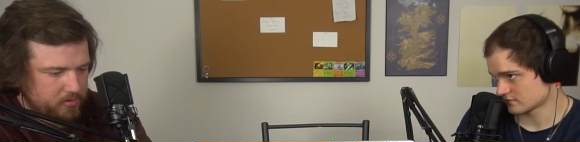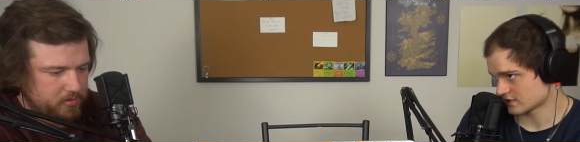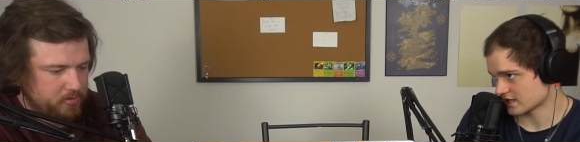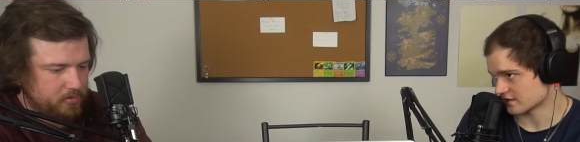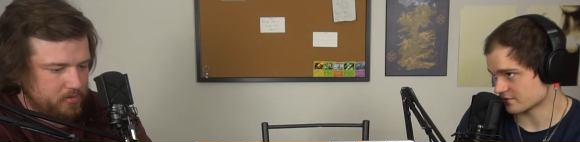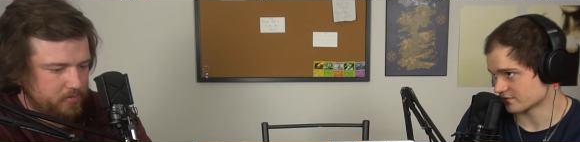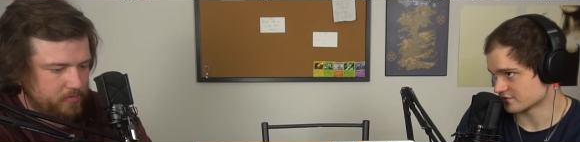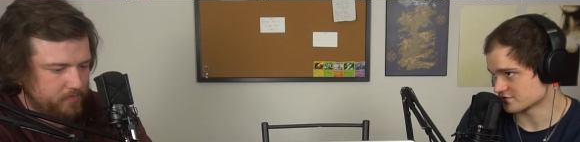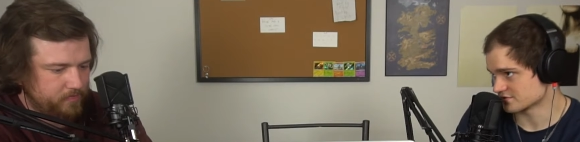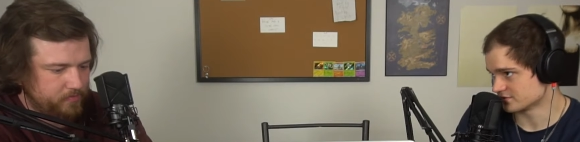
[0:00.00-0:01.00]
Speaker 1: the guy that played
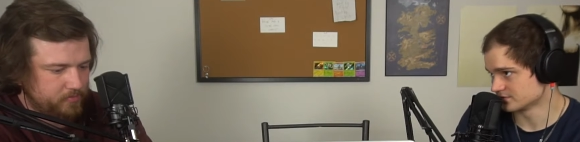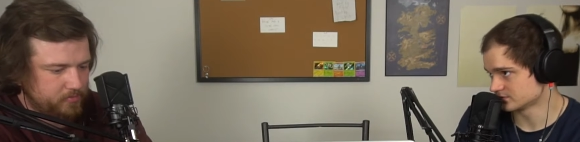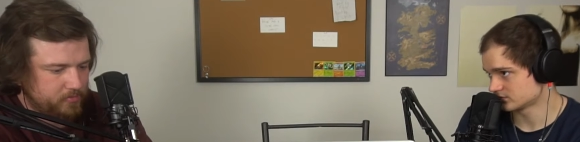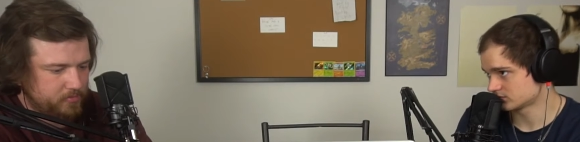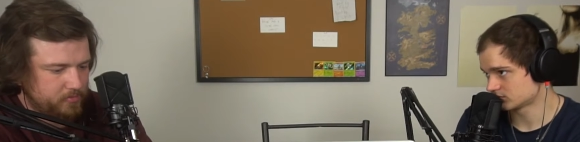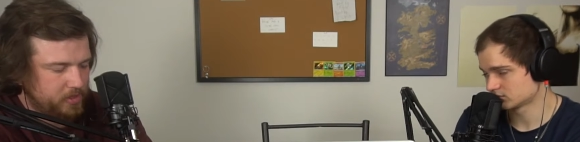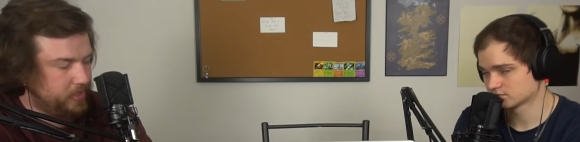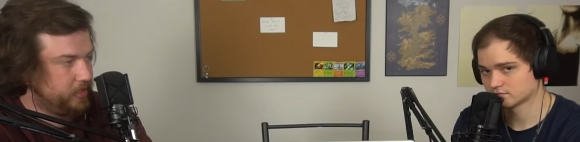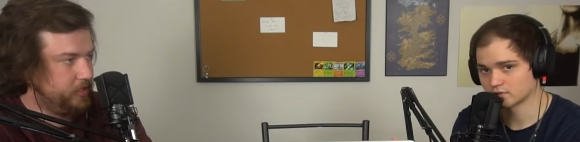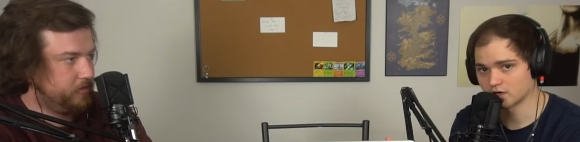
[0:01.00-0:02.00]
Richard Jewell,
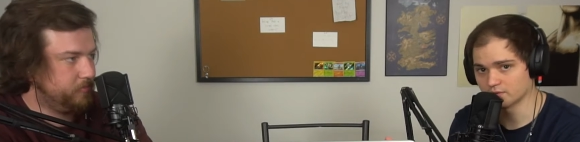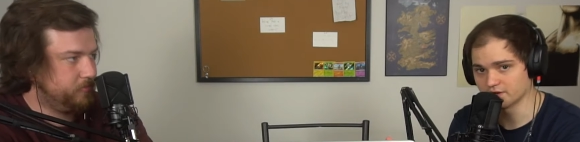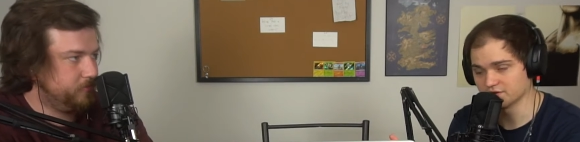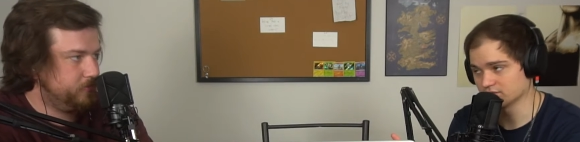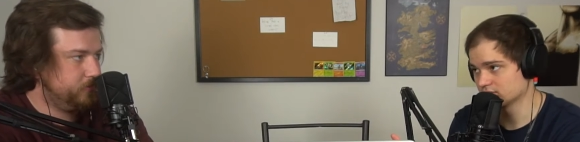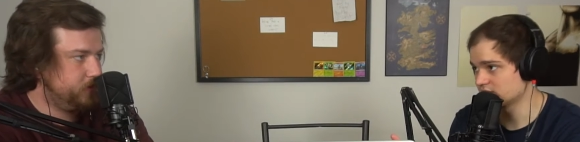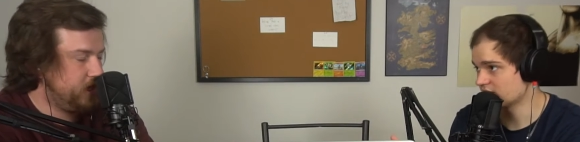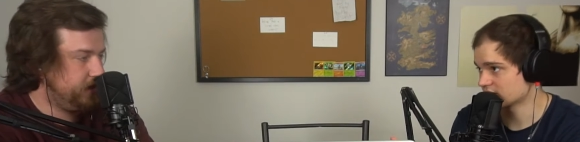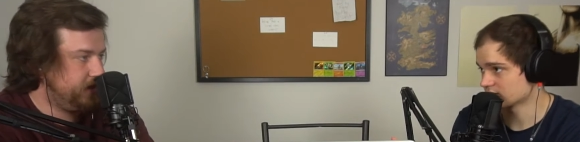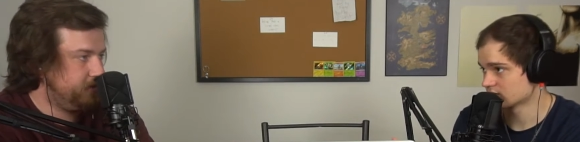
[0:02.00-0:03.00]
all amazing.
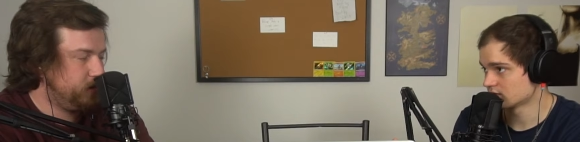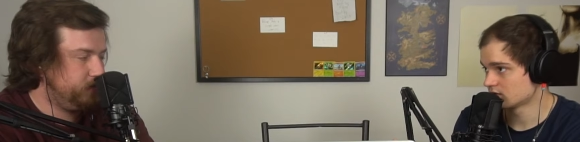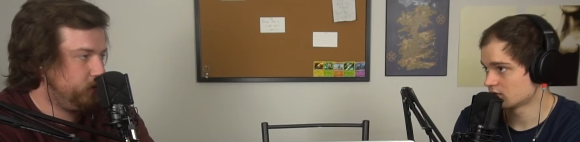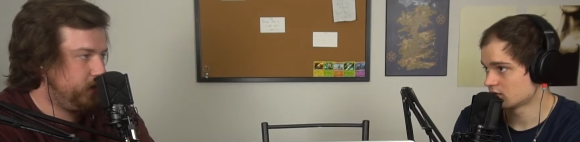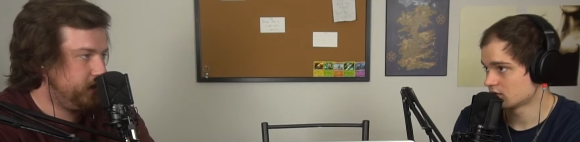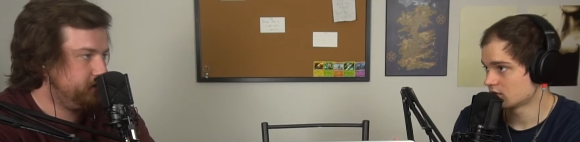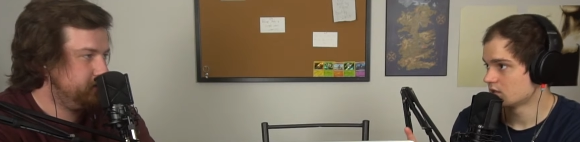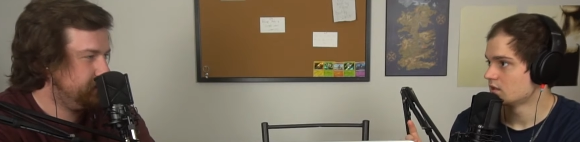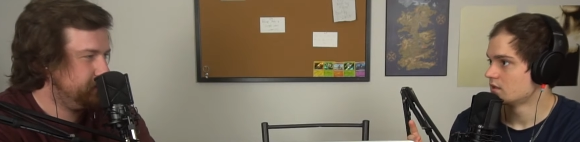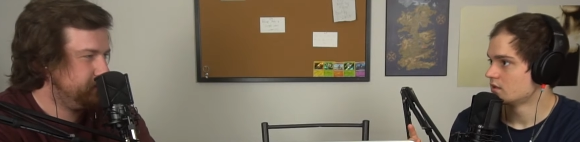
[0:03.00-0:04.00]
Jon yeah, Hamm,
Speaker 2: Olivia Wilde.
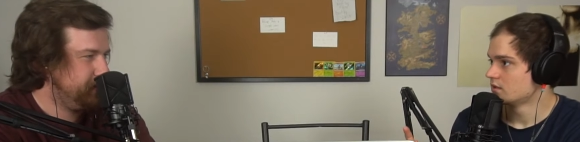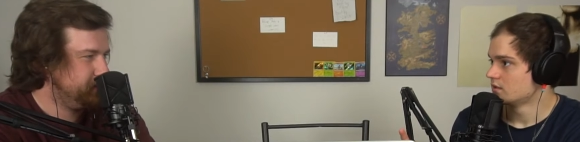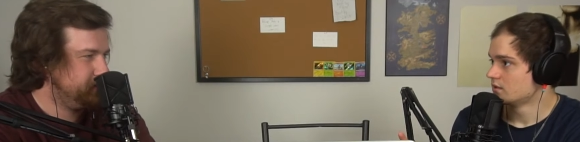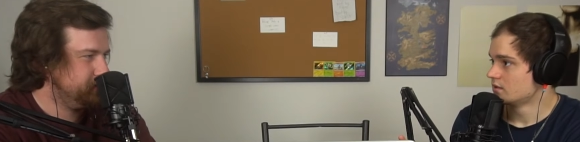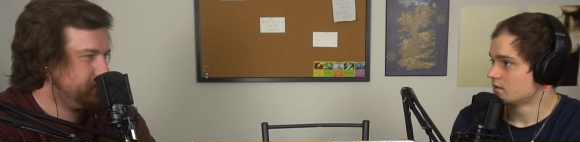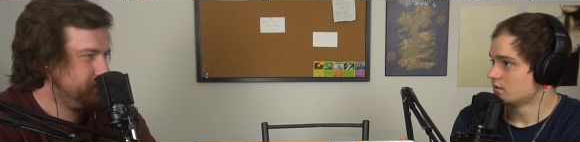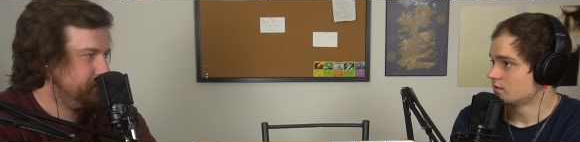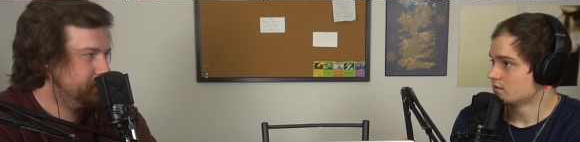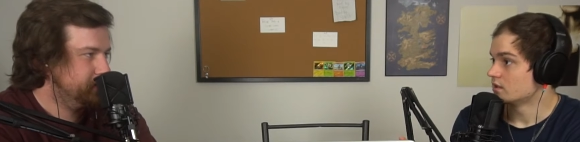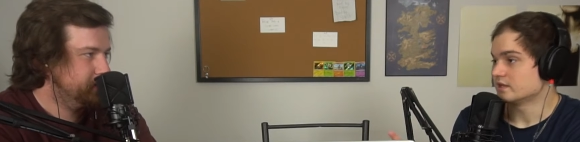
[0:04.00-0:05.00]
I don't know if you mentioned those guys.
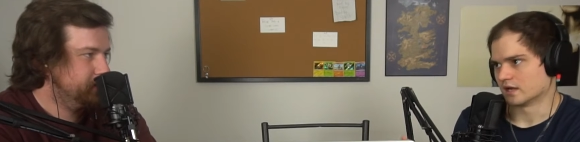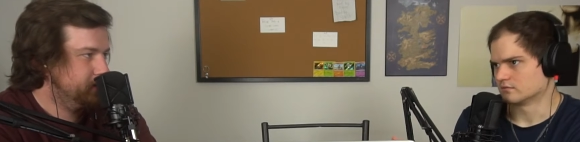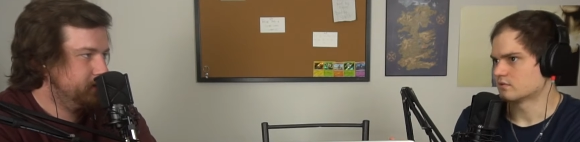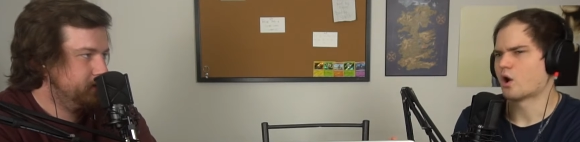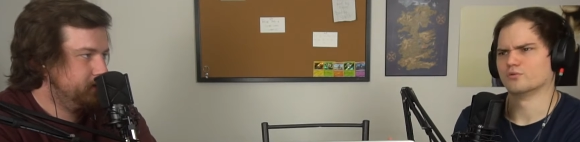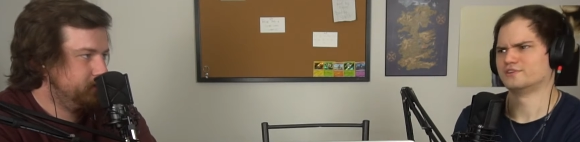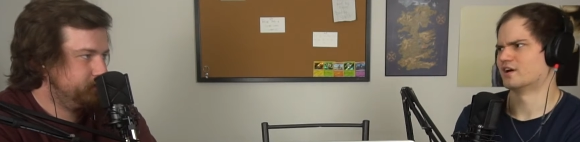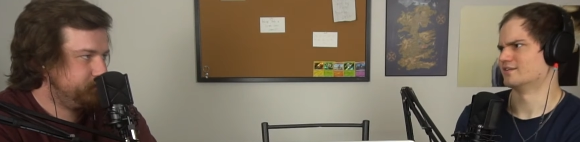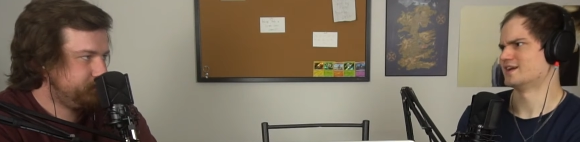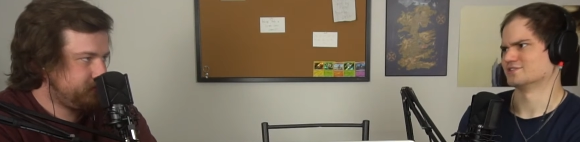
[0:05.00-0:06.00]
Speaker 1: Yeah. Oh,
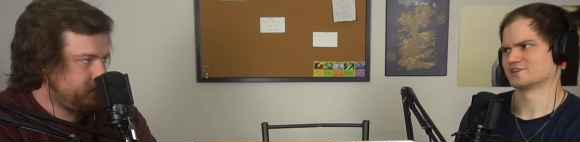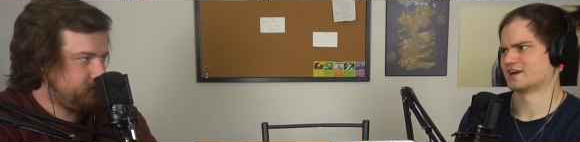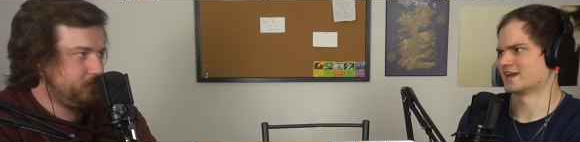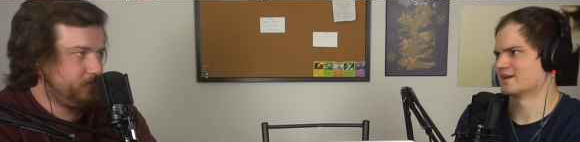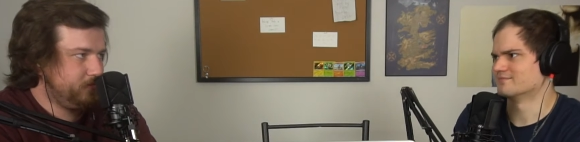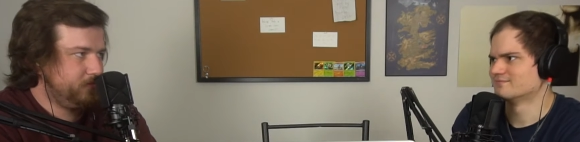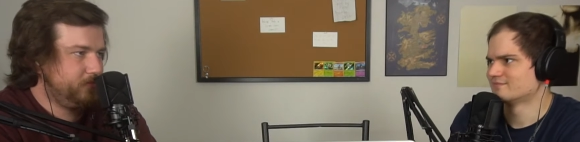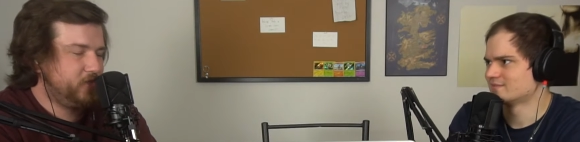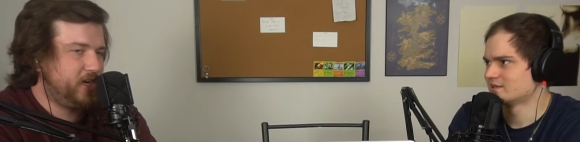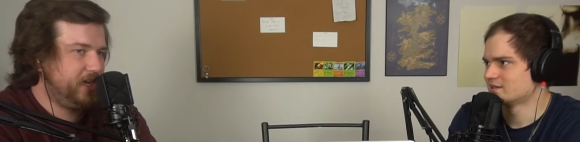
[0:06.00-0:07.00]
duh. Yeah, Jon Hamm.
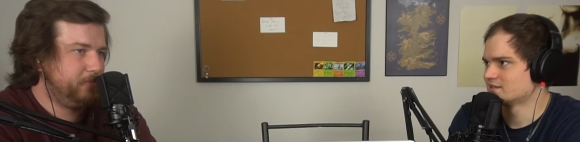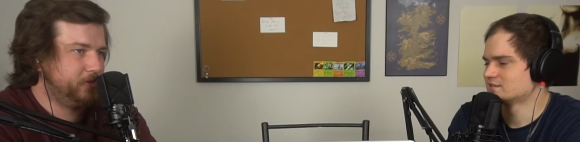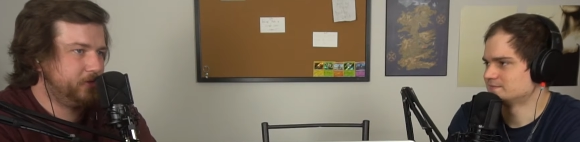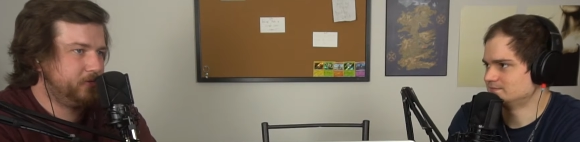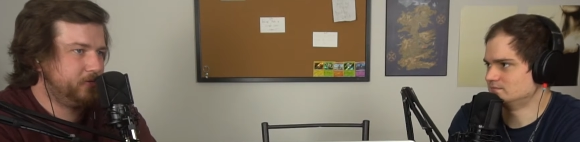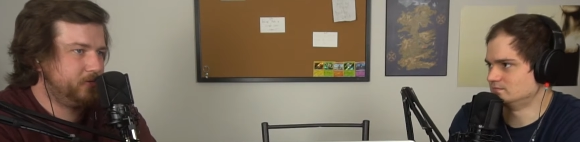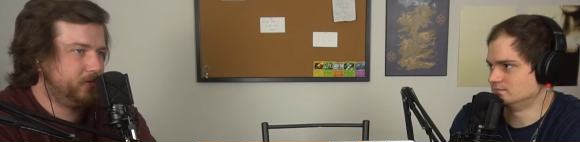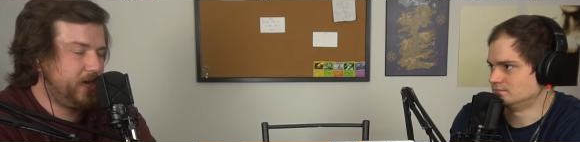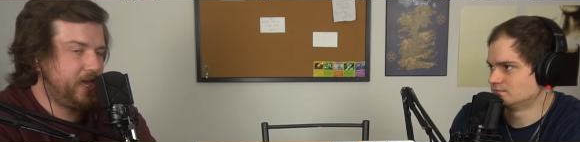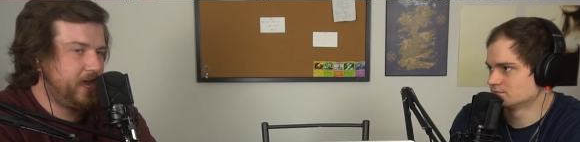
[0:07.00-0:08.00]
Jon Hamm was.
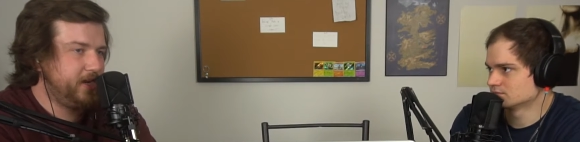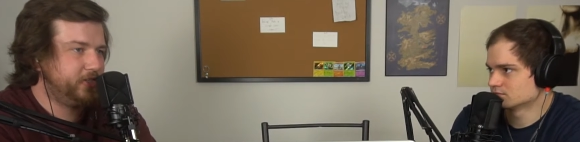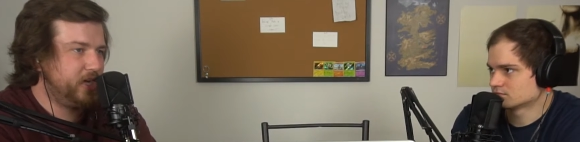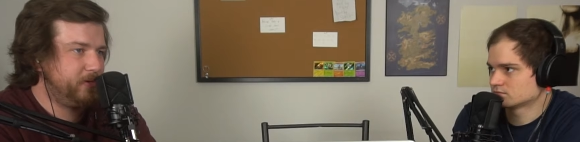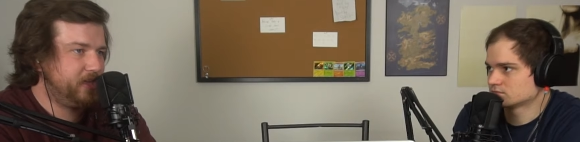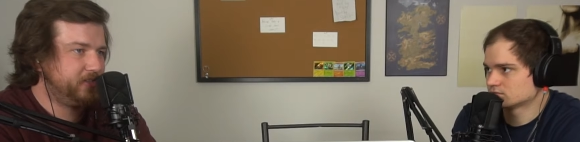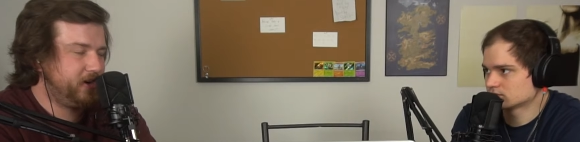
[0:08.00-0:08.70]
Speaker 2: I hated Jon Hamm's